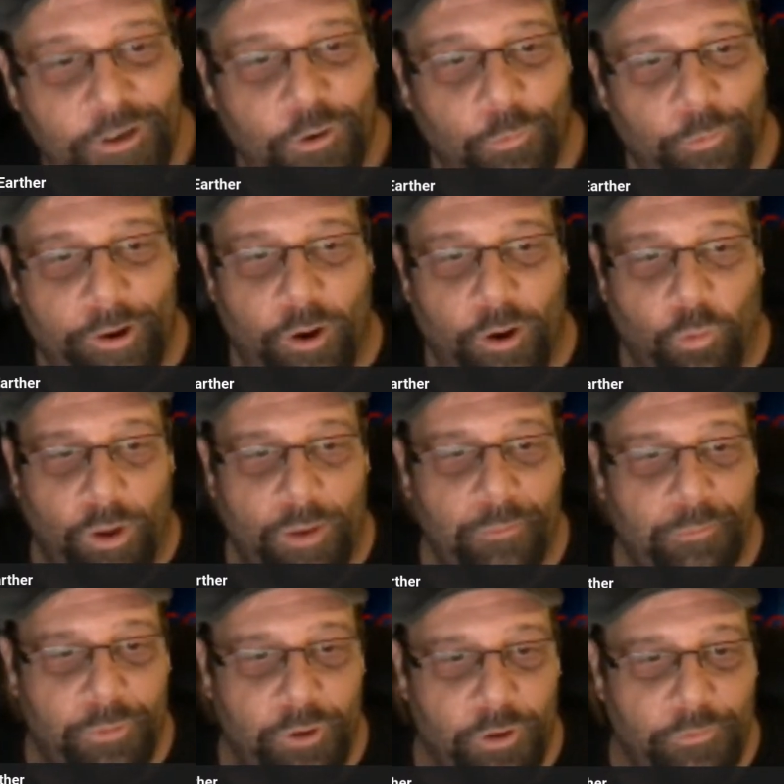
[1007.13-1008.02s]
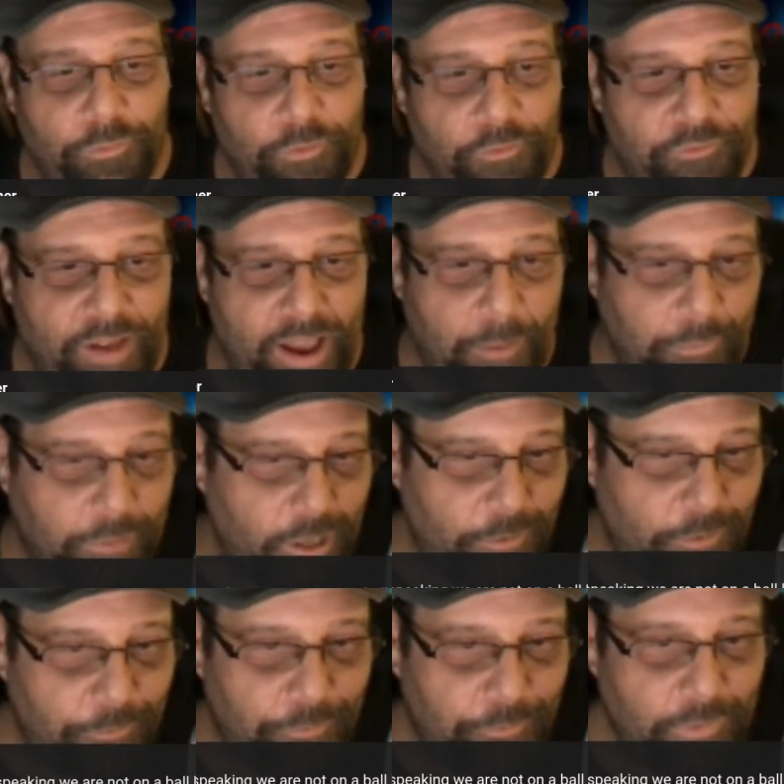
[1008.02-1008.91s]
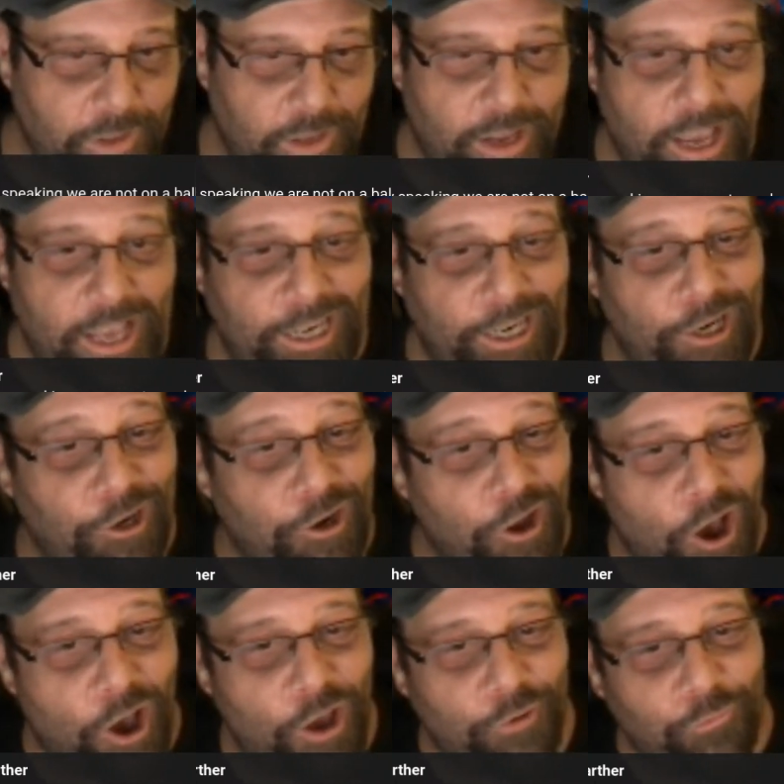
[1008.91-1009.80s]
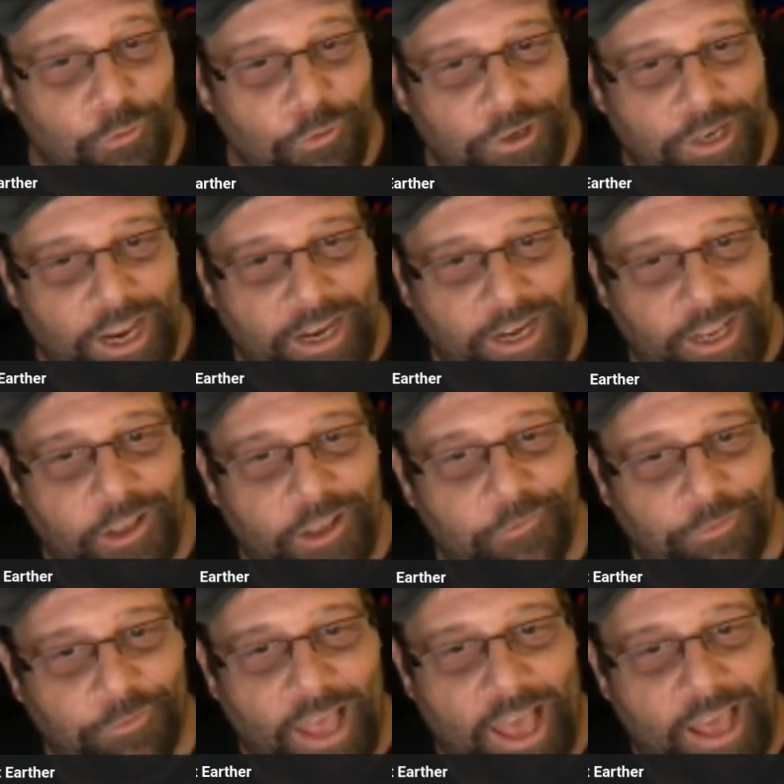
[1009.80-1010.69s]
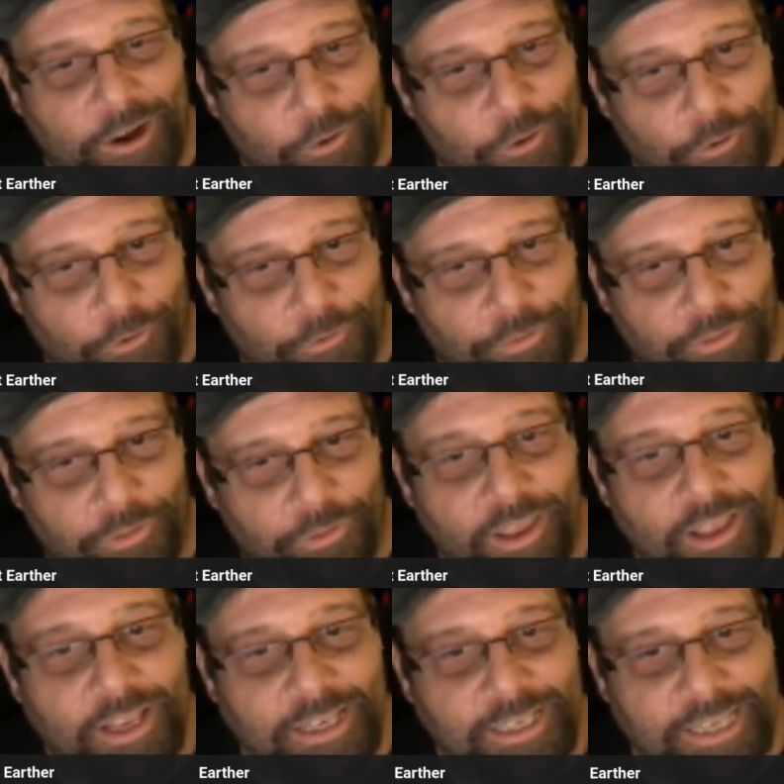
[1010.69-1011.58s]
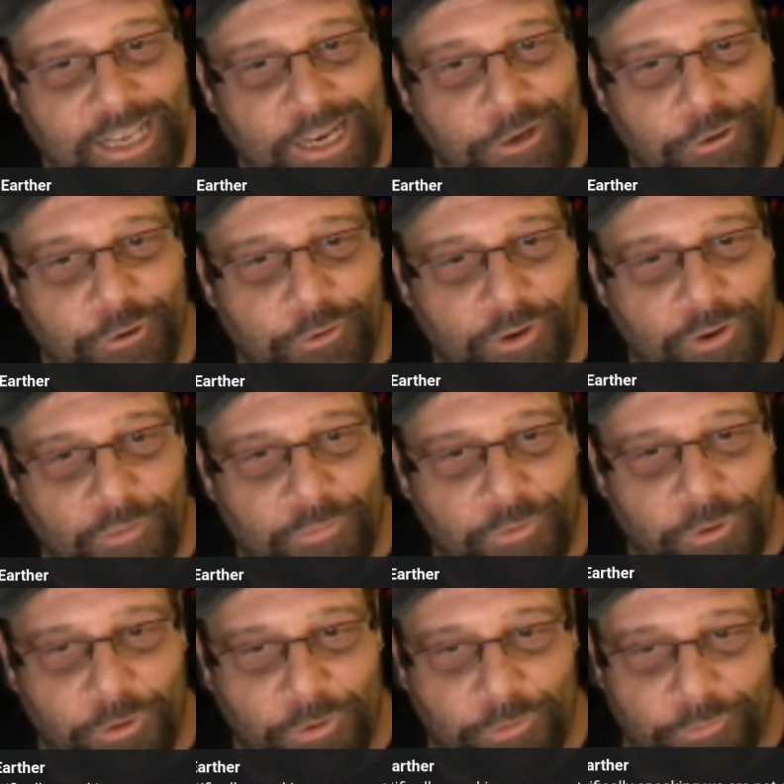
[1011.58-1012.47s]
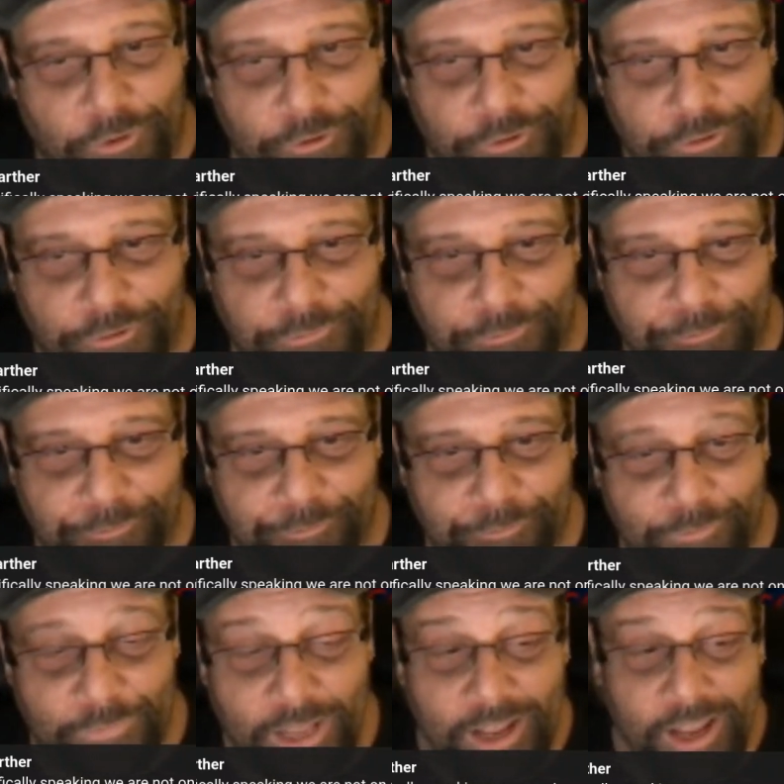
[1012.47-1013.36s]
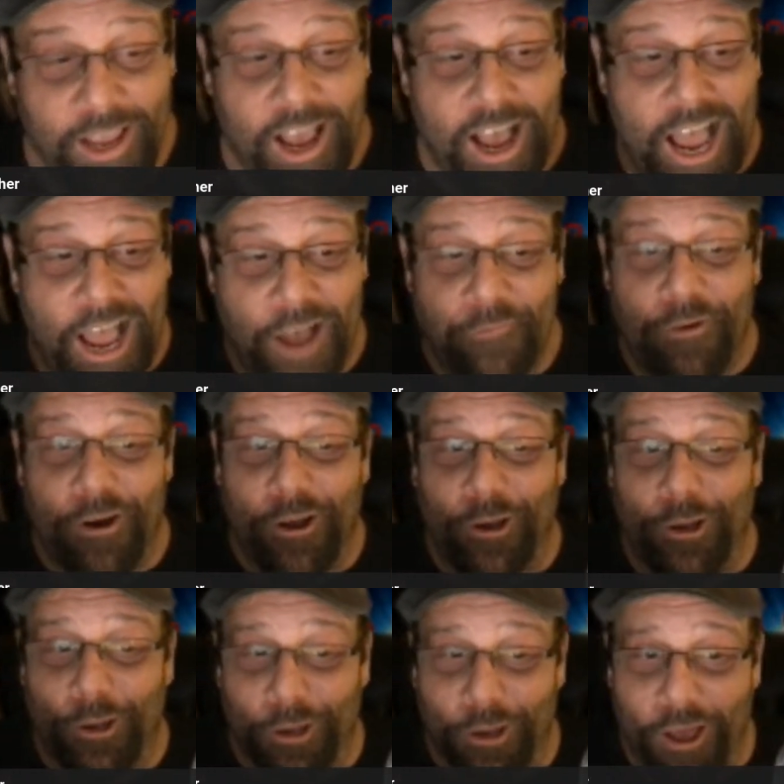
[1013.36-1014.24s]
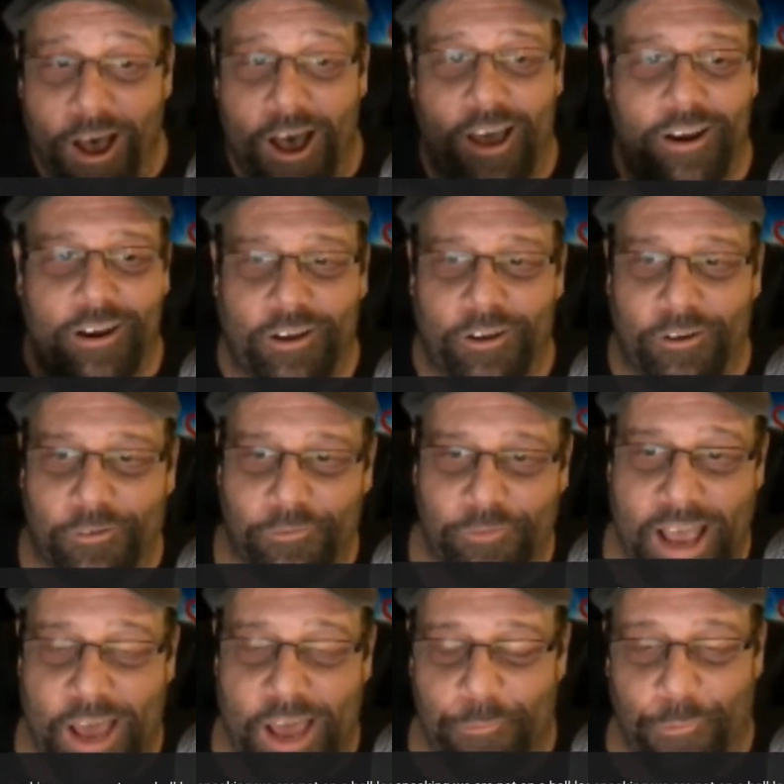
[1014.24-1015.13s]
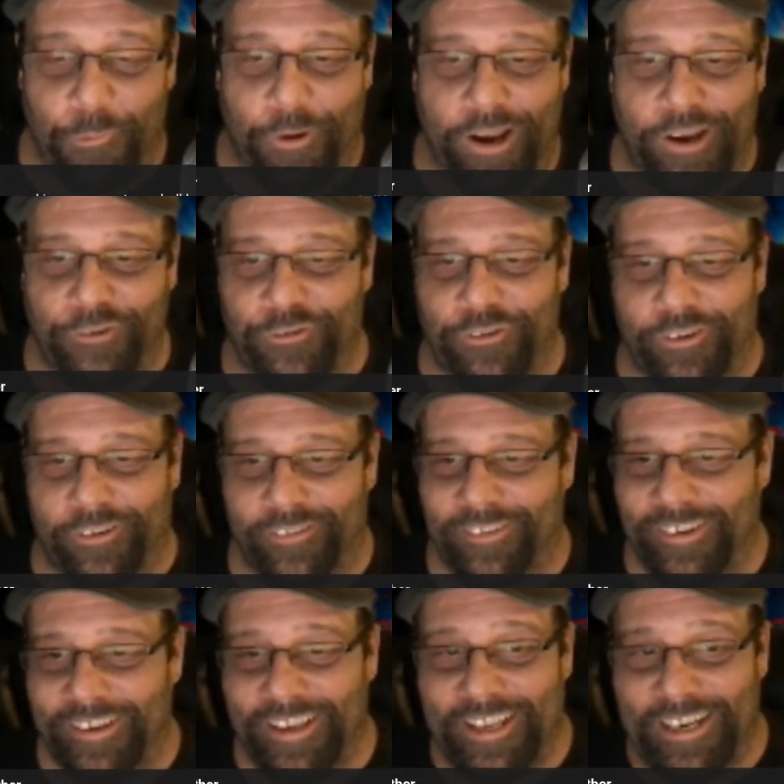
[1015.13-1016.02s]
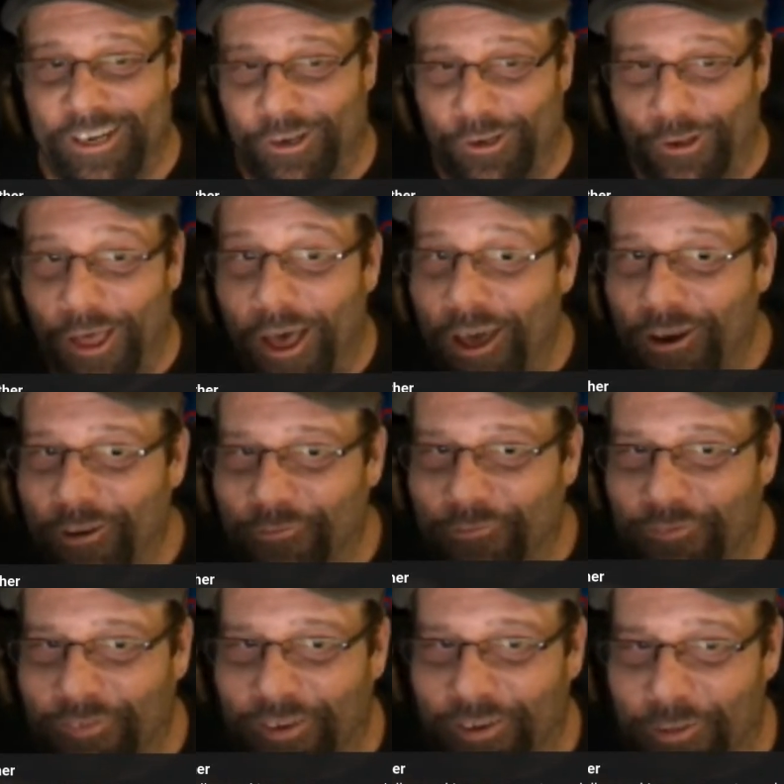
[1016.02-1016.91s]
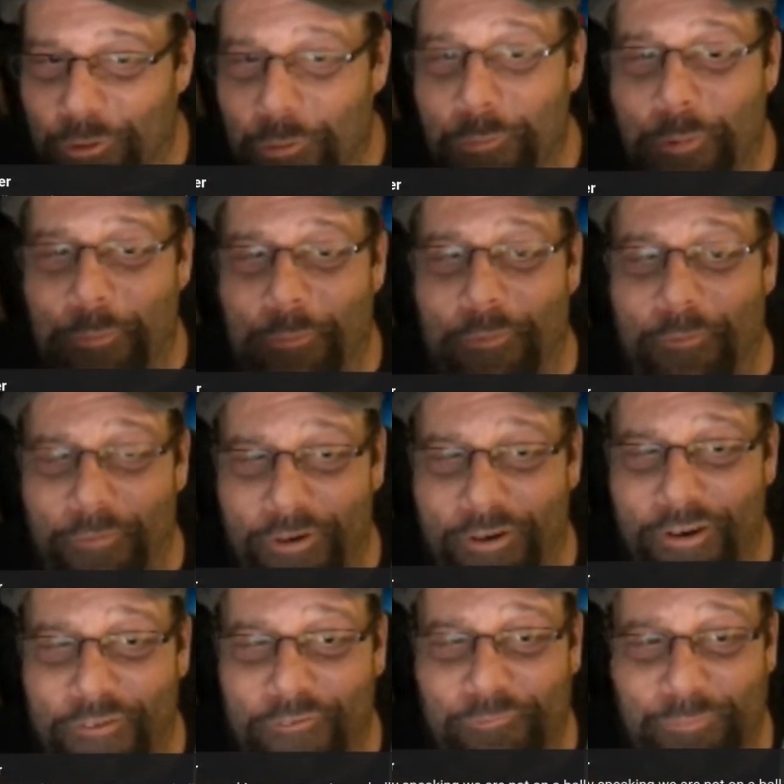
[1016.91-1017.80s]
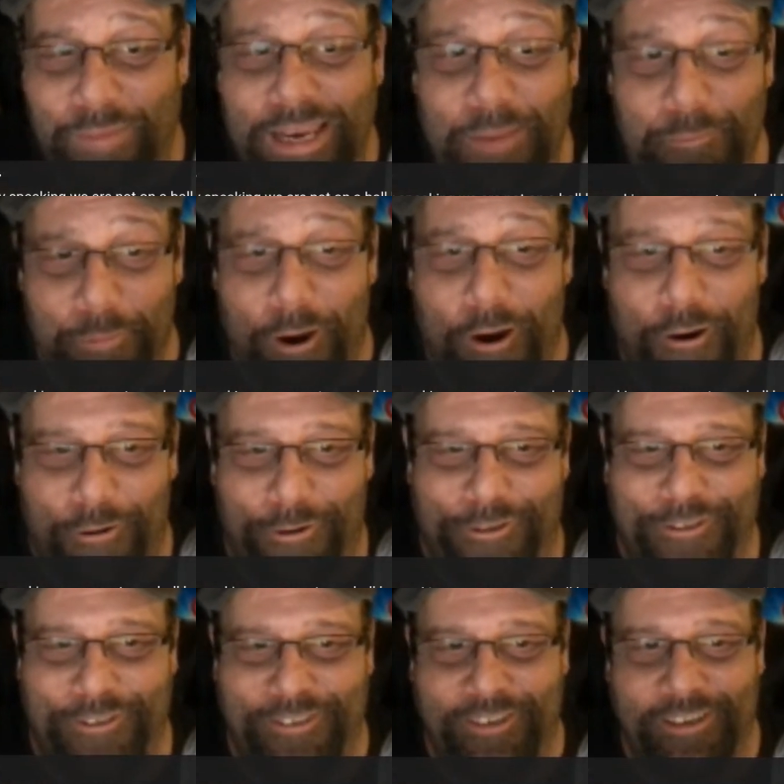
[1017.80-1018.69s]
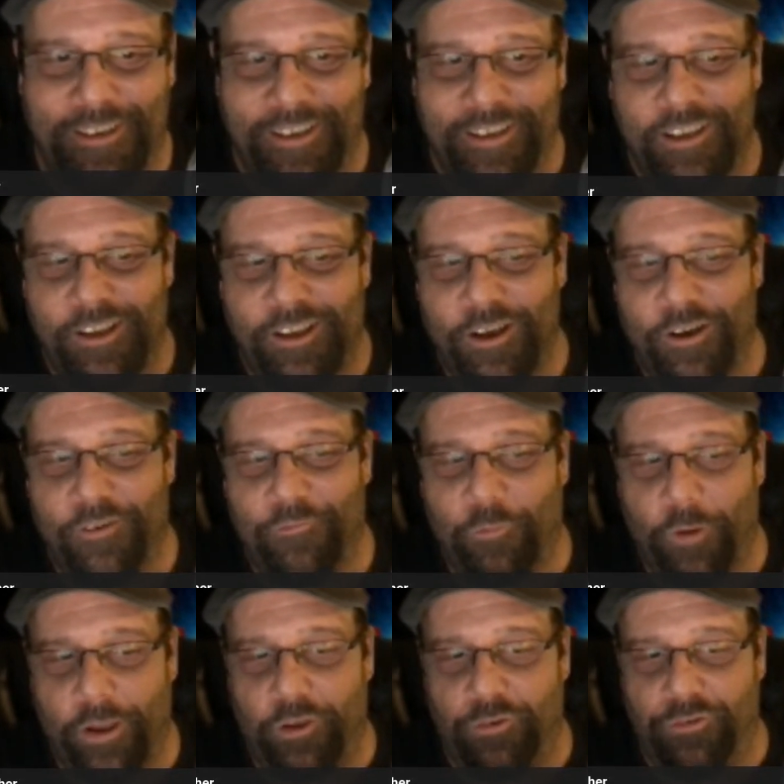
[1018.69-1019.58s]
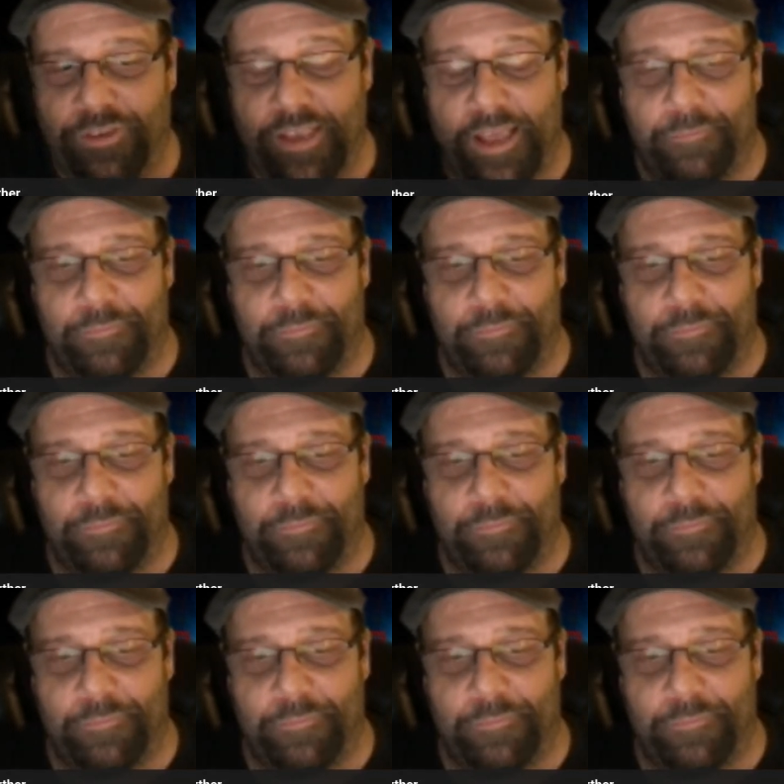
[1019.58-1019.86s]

we are one beautiful family in a non-rotating flat Earth, center of the universe. I have a lot of admiration in a lot of many parts of what you said,